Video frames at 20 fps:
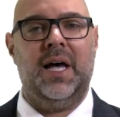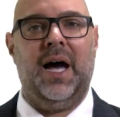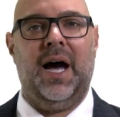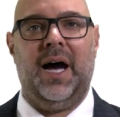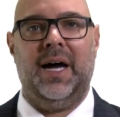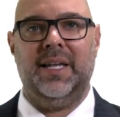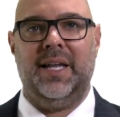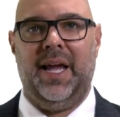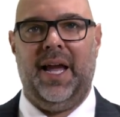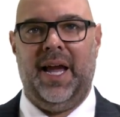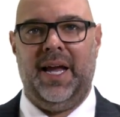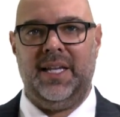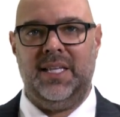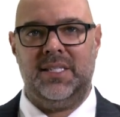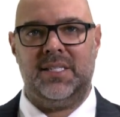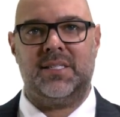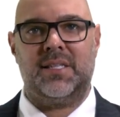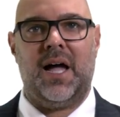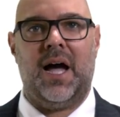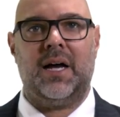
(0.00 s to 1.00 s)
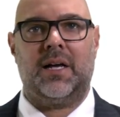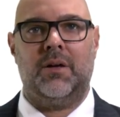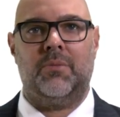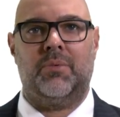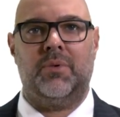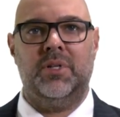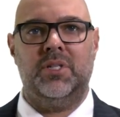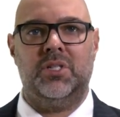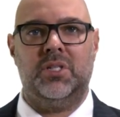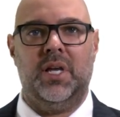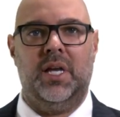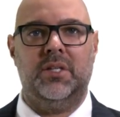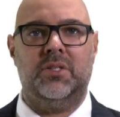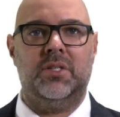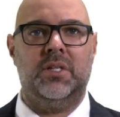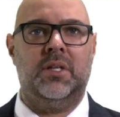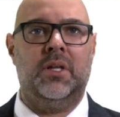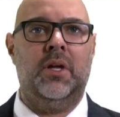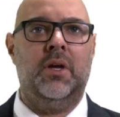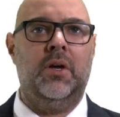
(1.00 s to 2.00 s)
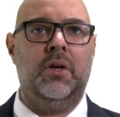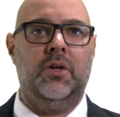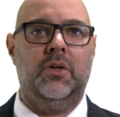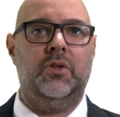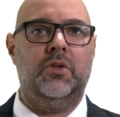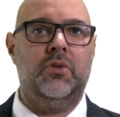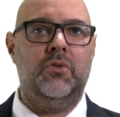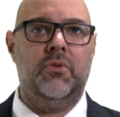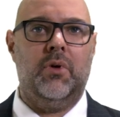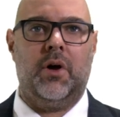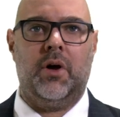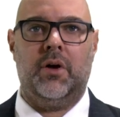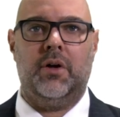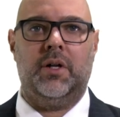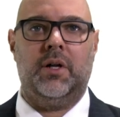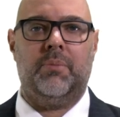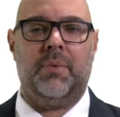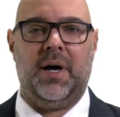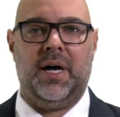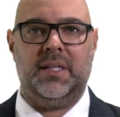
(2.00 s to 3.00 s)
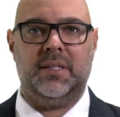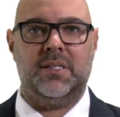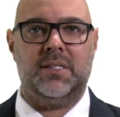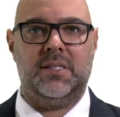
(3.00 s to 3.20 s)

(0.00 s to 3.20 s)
on any stock appreciation you earn upon the